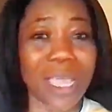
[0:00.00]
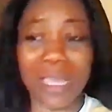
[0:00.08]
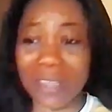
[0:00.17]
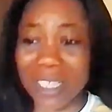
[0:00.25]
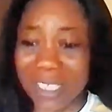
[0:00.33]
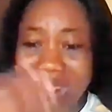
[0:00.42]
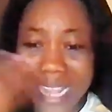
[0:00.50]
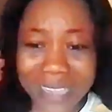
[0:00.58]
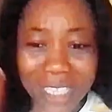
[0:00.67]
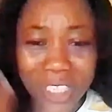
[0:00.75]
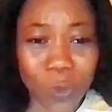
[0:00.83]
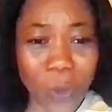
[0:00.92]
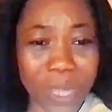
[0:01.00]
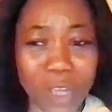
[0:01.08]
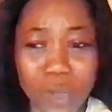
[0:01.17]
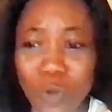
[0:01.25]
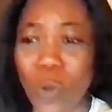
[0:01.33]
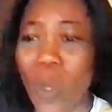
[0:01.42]
The strategy way
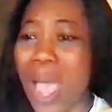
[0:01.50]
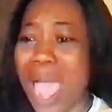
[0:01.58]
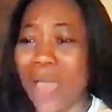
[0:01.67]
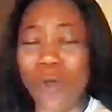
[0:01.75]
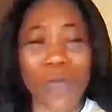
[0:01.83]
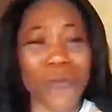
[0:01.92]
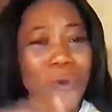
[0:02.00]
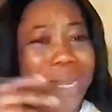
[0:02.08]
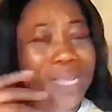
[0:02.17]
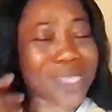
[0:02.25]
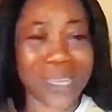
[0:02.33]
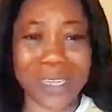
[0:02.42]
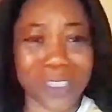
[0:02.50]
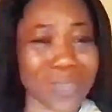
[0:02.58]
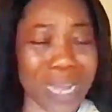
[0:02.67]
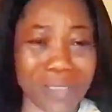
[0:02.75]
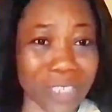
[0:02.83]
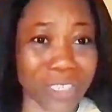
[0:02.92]
they do, I don't even understand the
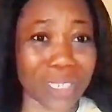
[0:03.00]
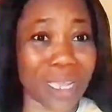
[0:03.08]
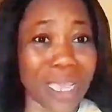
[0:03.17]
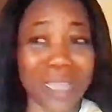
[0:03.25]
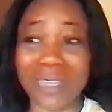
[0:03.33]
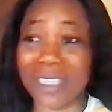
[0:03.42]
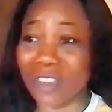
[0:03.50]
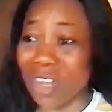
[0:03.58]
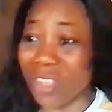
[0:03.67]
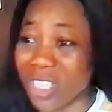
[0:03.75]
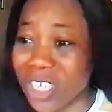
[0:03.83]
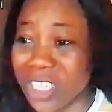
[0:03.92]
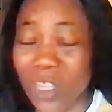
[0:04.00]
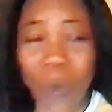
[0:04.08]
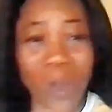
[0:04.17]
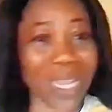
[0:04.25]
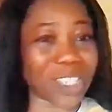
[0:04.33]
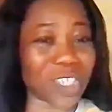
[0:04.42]
strategy. The strategy is the
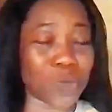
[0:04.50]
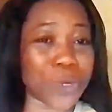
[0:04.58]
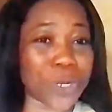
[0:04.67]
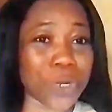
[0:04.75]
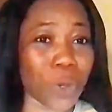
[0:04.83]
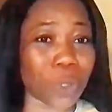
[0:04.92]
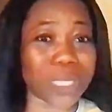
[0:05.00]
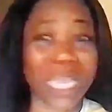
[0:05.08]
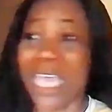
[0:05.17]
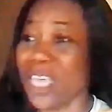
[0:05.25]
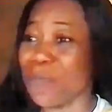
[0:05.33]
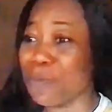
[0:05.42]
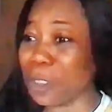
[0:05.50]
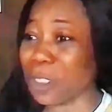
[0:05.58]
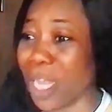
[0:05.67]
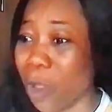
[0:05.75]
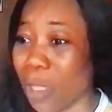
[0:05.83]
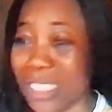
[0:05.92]
one that is winning us. He built
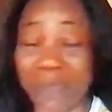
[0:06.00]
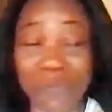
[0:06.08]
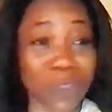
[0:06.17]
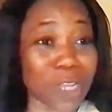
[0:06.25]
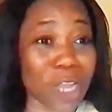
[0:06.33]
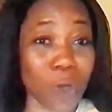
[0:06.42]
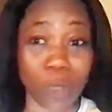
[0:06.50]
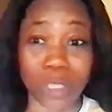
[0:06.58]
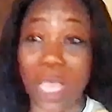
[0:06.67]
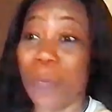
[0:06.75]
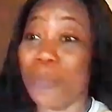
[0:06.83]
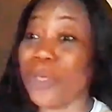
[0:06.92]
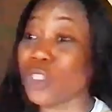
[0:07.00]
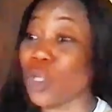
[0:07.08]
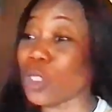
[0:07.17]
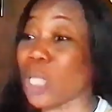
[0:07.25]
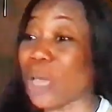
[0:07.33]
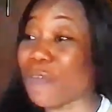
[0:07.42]
Lagos,
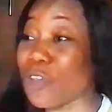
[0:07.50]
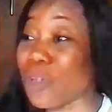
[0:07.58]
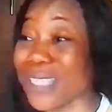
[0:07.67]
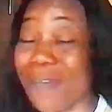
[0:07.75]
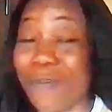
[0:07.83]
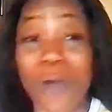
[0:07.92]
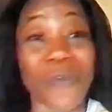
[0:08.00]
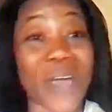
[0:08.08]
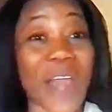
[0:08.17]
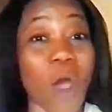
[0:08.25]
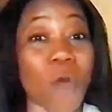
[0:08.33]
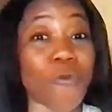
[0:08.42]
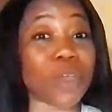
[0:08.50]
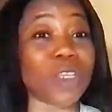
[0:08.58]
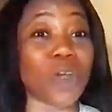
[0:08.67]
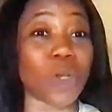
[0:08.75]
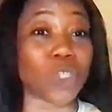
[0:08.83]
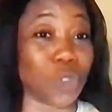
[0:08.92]
Pictures, videos have gone viral of what
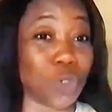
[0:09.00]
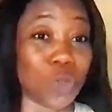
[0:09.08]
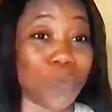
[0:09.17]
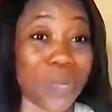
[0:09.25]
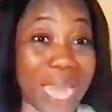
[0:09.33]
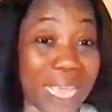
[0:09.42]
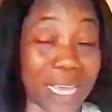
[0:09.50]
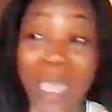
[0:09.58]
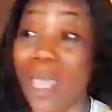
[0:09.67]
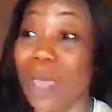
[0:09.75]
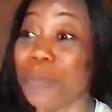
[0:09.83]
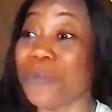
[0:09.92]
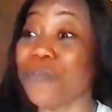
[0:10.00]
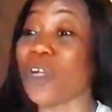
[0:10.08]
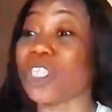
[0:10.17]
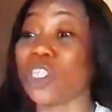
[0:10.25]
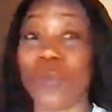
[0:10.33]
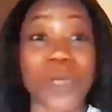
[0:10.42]
Lagos used to be like
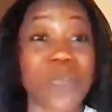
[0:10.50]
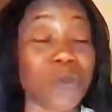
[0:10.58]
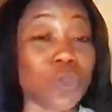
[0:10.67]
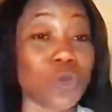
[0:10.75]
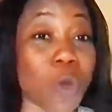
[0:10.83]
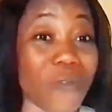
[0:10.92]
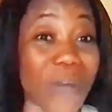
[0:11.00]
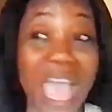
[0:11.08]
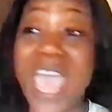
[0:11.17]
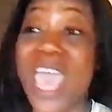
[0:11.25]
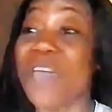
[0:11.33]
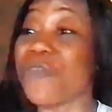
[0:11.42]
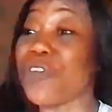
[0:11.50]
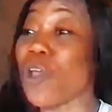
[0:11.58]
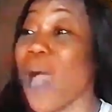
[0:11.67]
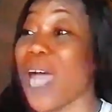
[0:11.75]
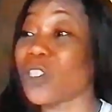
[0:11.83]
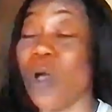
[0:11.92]
before Tinubu even took over. A
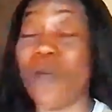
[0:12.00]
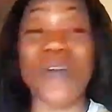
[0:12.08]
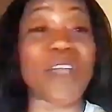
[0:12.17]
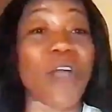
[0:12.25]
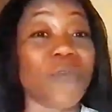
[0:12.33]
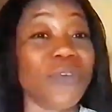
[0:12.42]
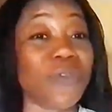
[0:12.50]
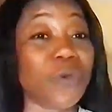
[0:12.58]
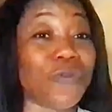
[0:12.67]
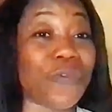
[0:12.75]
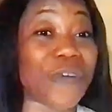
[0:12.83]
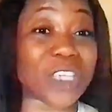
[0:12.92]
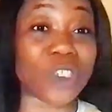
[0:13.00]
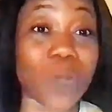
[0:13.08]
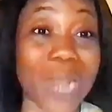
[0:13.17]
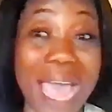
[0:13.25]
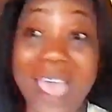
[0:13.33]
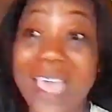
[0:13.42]
video has gone viral of even
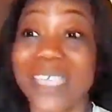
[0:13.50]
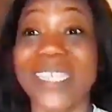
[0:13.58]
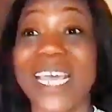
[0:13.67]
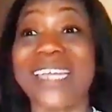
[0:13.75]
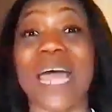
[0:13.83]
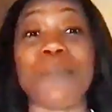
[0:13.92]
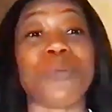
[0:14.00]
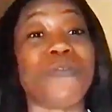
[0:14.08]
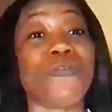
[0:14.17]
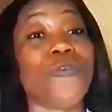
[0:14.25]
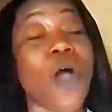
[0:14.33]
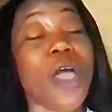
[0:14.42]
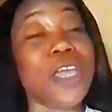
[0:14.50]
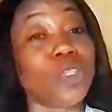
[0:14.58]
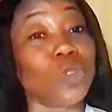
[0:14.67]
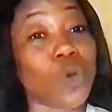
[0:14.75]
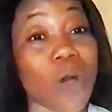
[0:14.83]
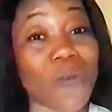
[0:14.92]
Fashola saying that before he
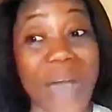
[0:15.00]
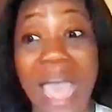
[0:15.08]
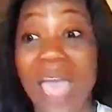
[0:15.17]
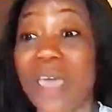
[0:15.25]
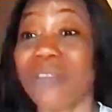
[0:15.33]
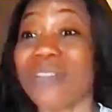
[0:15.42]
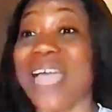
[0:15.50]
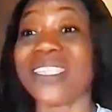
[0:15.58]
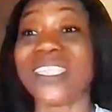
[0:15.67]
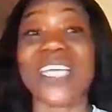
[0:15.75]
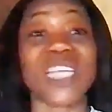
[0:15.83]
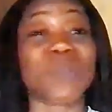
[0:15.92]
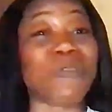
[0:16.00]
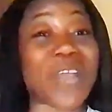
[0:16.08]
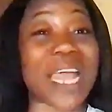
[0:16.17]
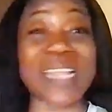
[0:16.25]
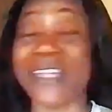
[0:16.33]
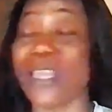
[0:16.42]
took over, 30 years before
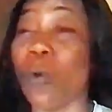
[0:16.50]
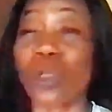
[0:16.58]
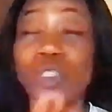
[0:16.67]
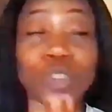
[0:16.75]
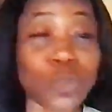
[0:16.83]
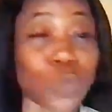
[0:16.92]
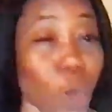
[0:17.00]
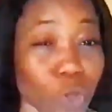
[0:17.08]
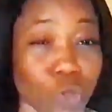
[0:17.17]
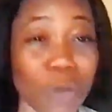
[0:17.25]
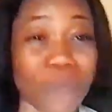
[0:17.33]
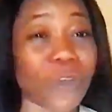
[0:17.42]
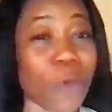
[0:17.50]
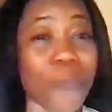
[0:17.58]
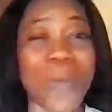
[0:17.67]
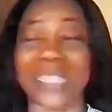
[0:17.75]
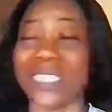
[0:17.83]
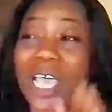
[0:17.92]
that time, there was no
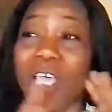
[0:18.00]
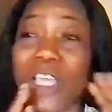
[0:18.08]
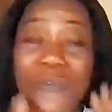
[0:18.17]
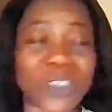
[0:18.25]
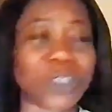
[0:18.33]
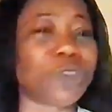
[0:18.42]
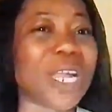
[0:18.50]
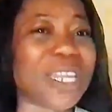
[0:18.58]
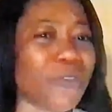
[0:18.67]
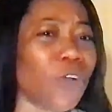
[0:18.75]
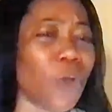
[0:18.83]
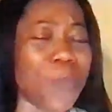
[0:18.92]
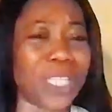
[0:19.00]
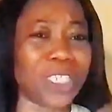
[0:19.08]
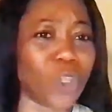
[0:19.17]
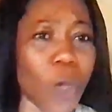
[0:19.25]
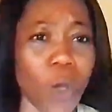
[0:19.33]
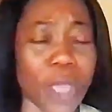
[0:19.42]
development, infrastructural development
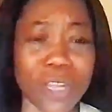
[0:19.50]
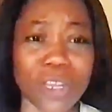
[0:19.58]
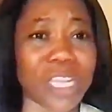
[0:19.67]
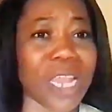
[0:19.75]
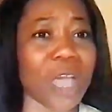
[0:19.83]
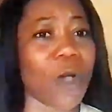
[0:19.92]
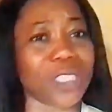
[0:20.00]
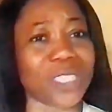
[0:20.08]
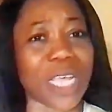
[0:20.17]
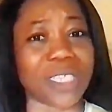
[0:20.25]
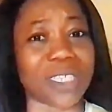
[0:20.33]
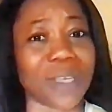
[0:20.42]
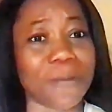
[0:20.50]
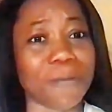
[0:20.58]
in Lagos State.